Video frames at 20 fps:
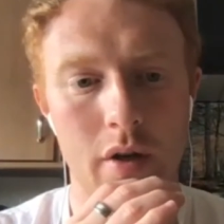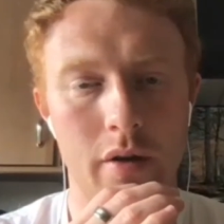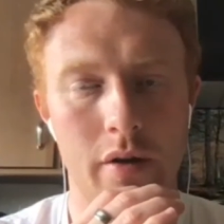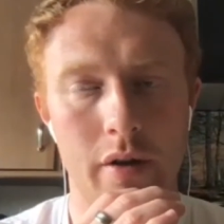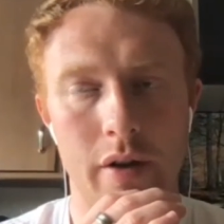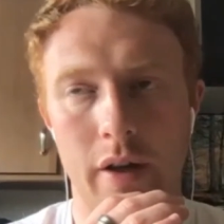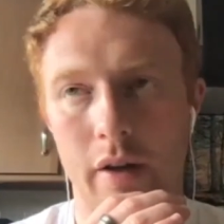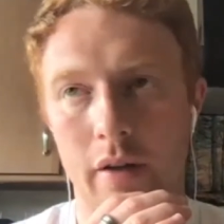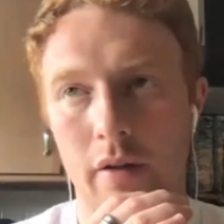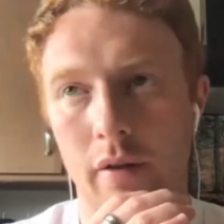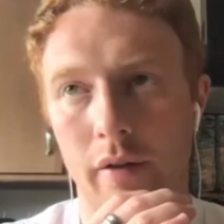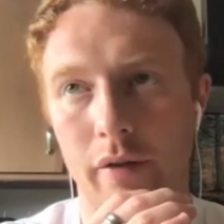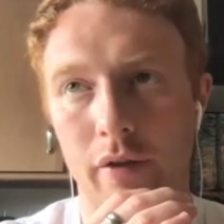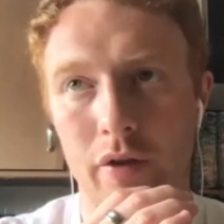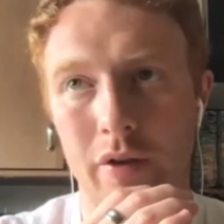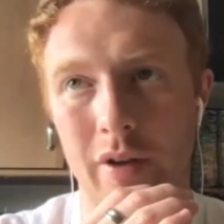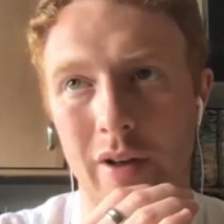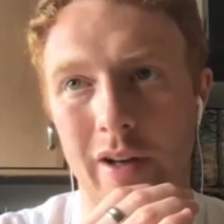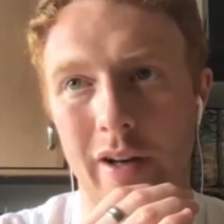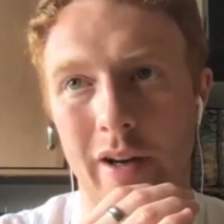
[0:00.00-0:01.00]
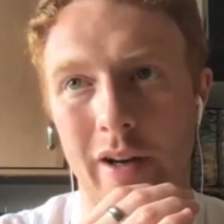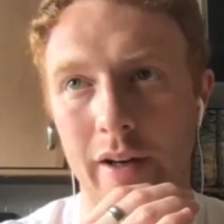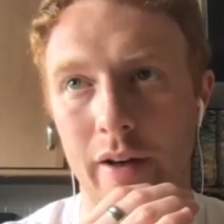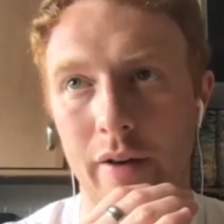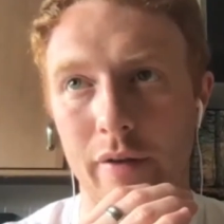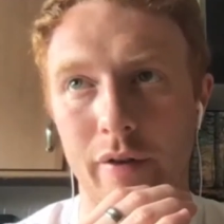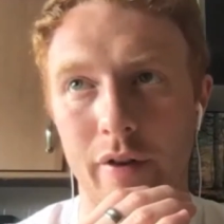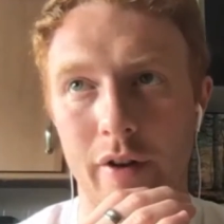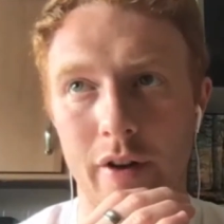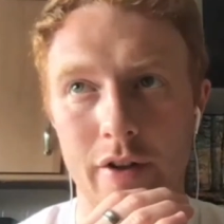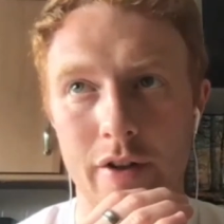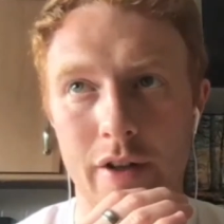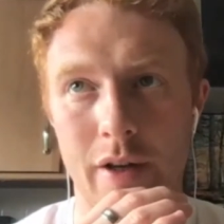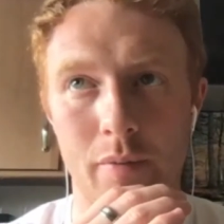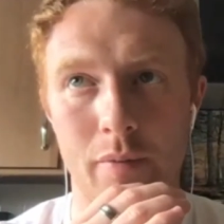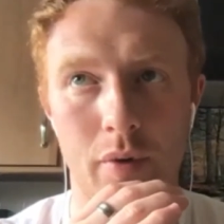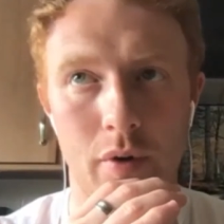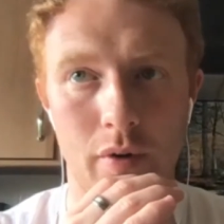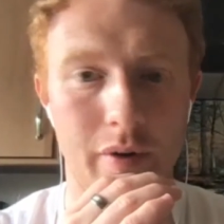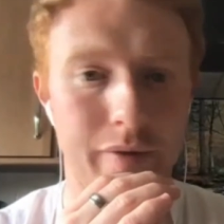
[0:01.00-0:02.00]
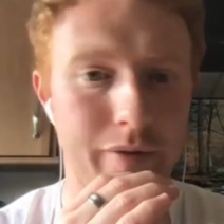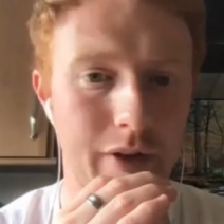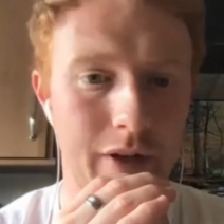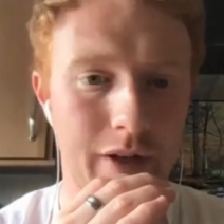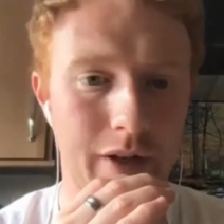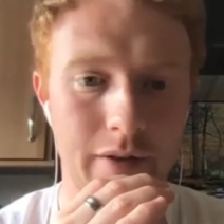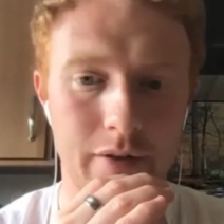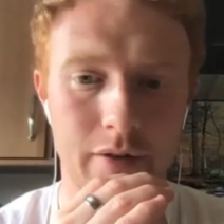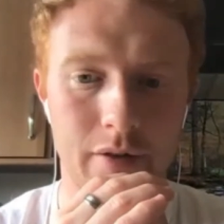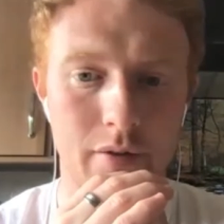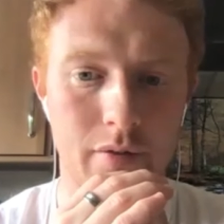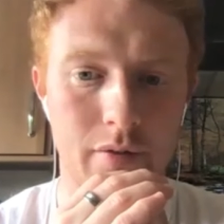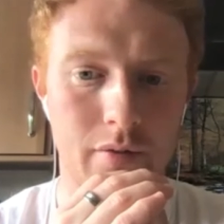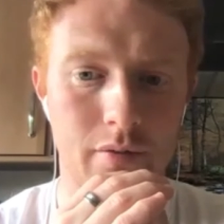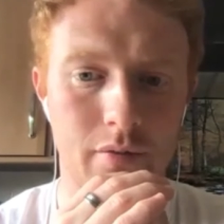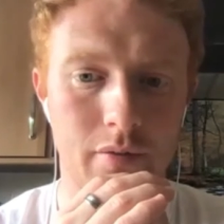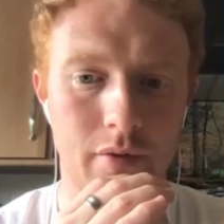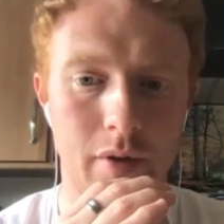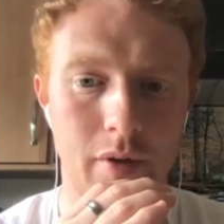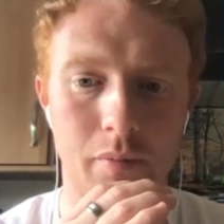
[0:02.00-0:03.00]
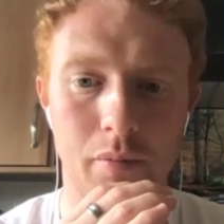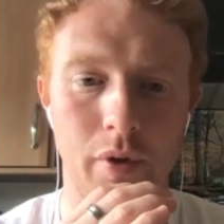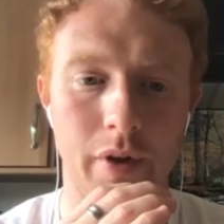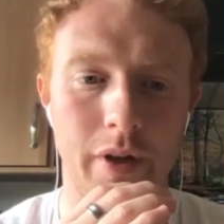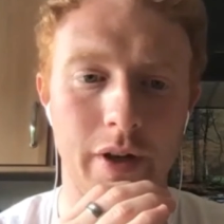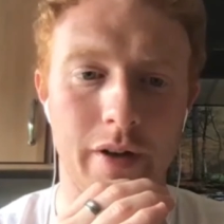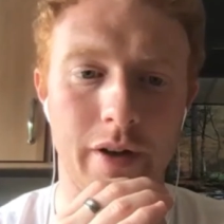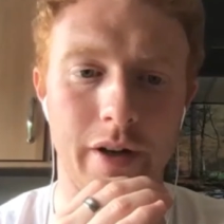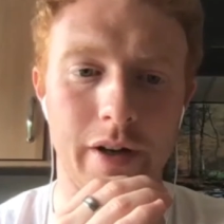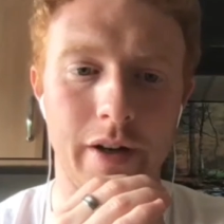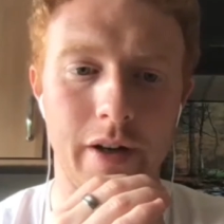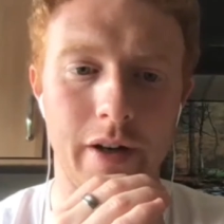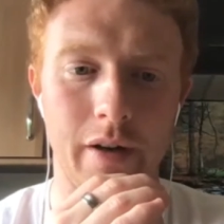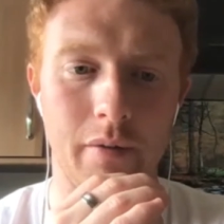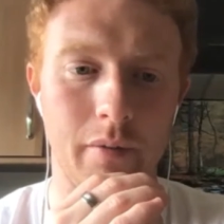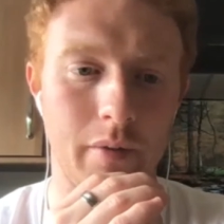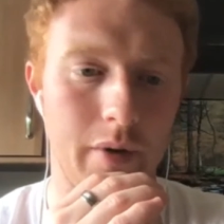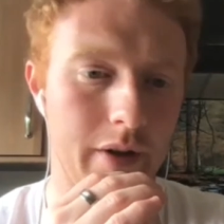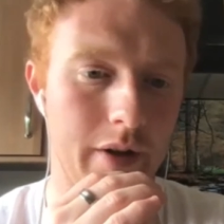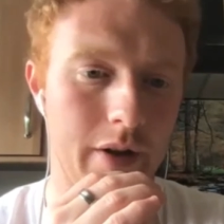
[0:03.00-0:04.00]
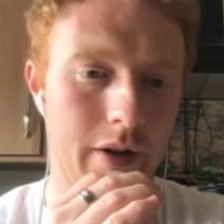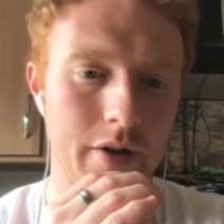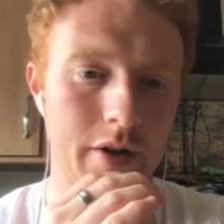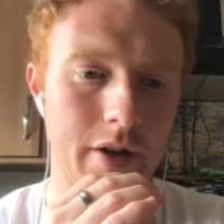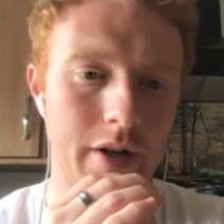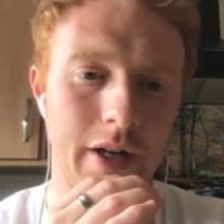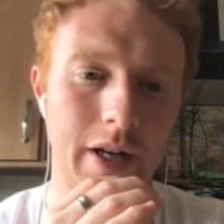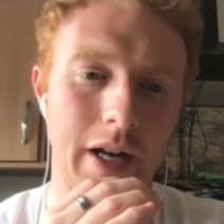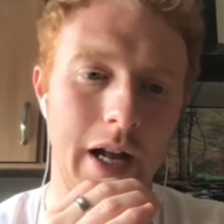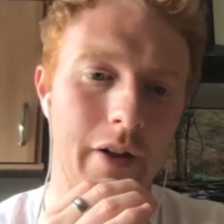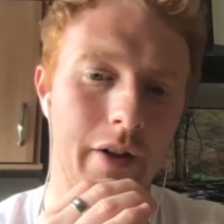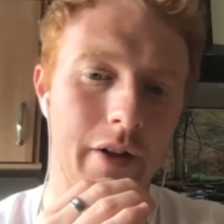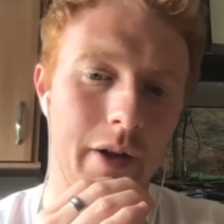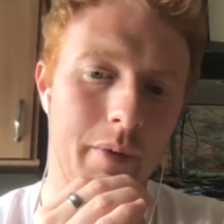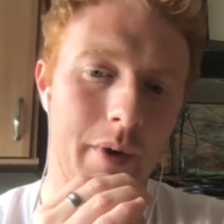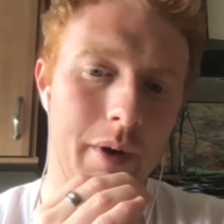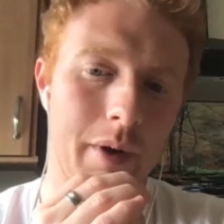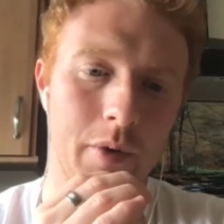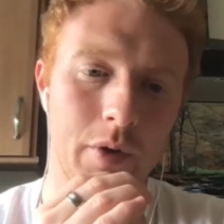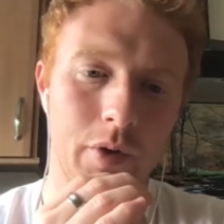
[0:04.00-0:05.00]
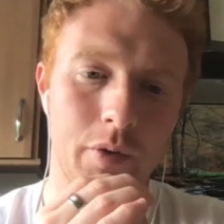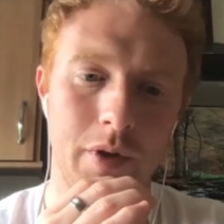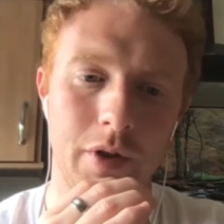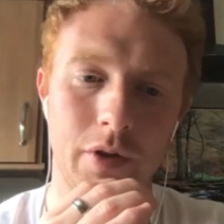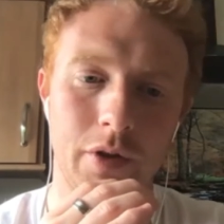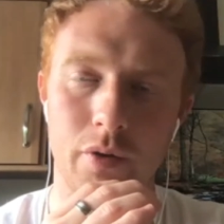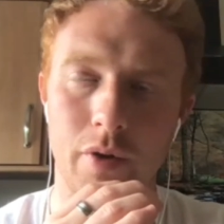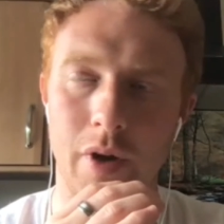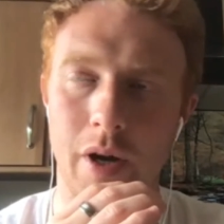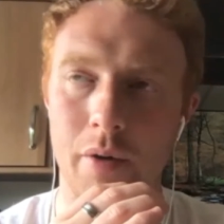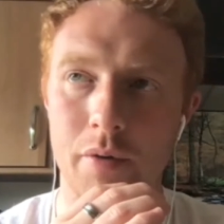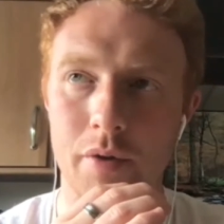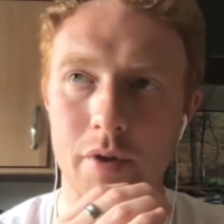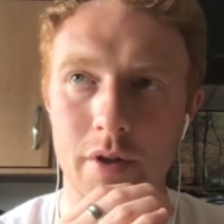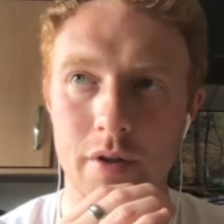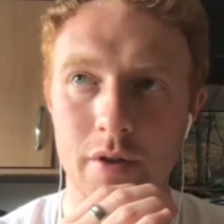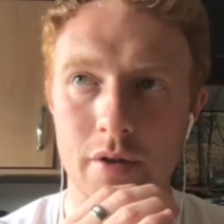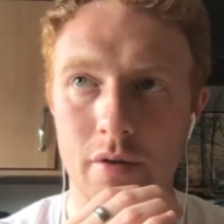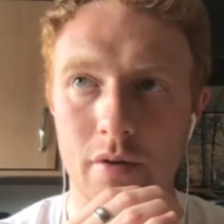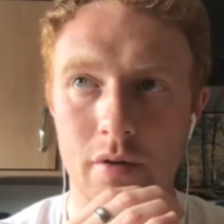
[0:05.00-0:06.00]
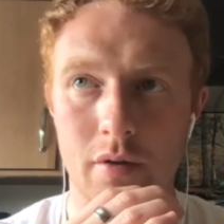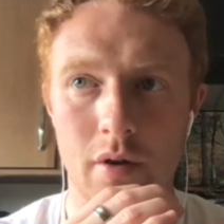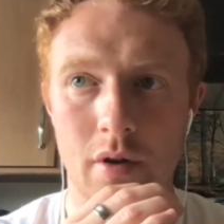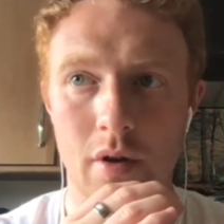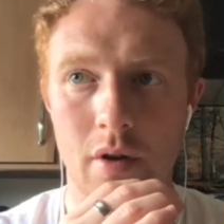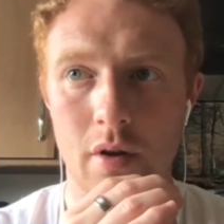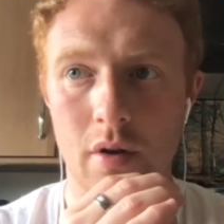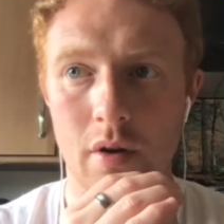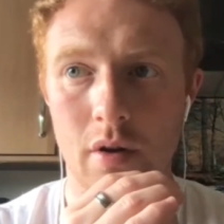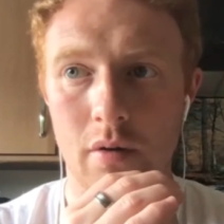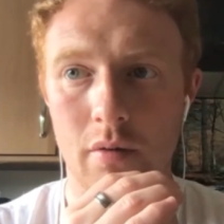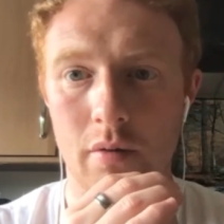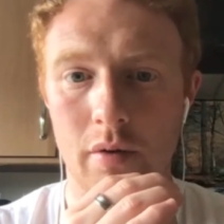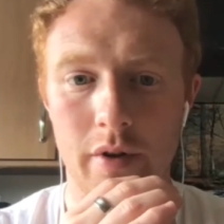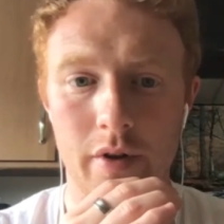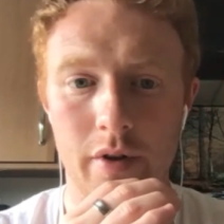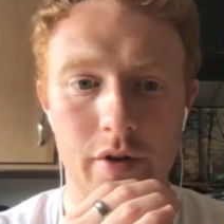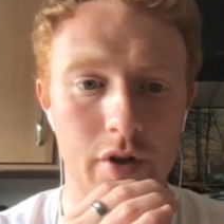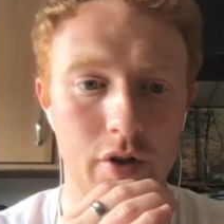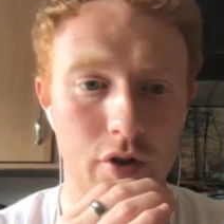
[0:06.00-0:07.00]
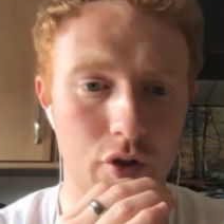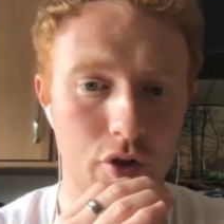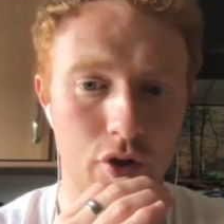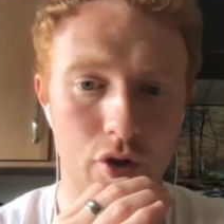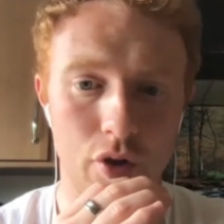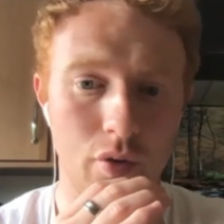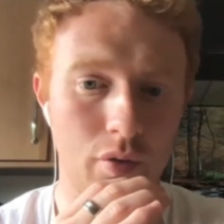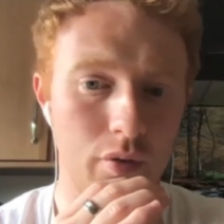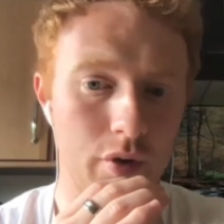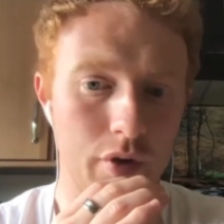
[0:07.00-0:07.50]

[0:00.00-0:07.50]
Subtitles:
Like if you take cricket, for example, every kid can play cricket, whether it's in an alleyway between two houses, whether it's in school, there's